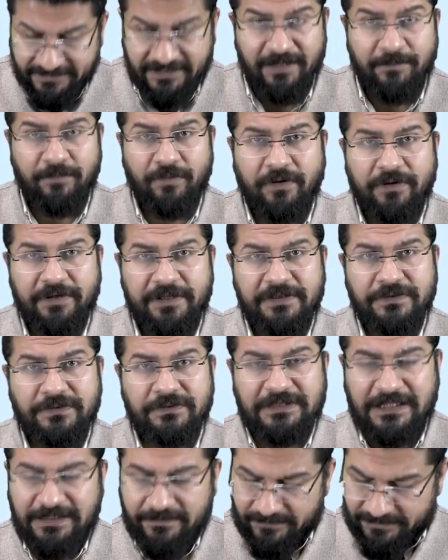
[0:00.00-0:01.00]
in the body,
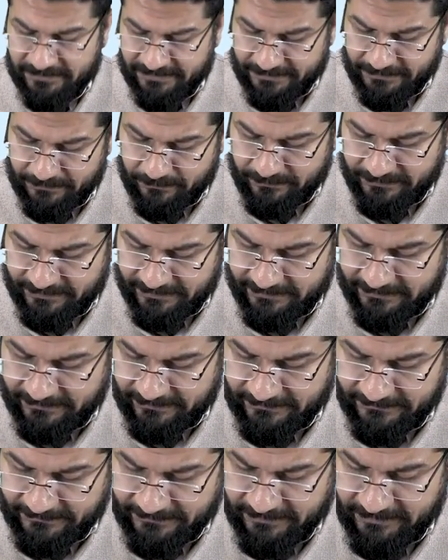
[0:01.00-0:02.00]
so that will lead to
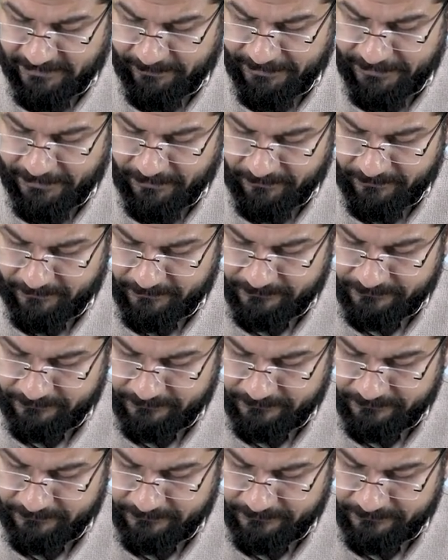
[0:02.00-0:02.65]
decrease in libido,